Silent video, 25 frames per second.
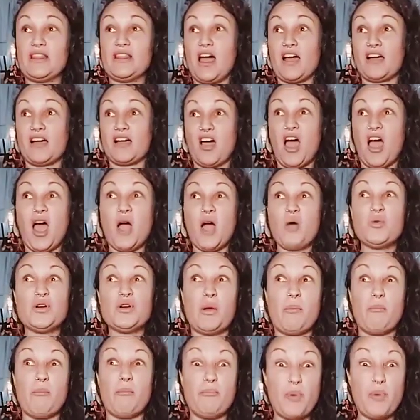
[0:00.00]
like, I want
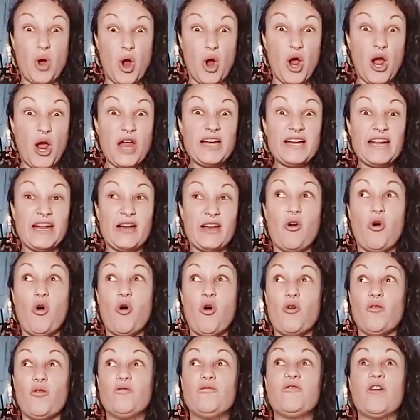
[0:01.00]
to burn it
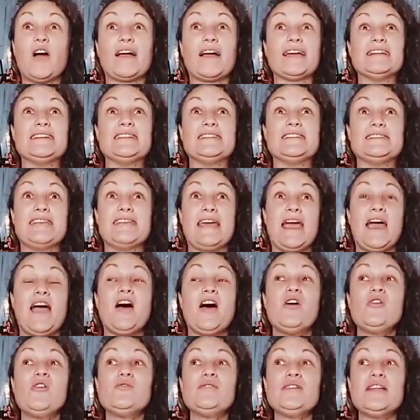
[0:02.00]
all
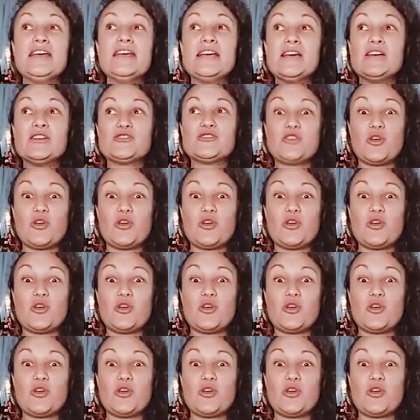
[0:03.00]
down so that we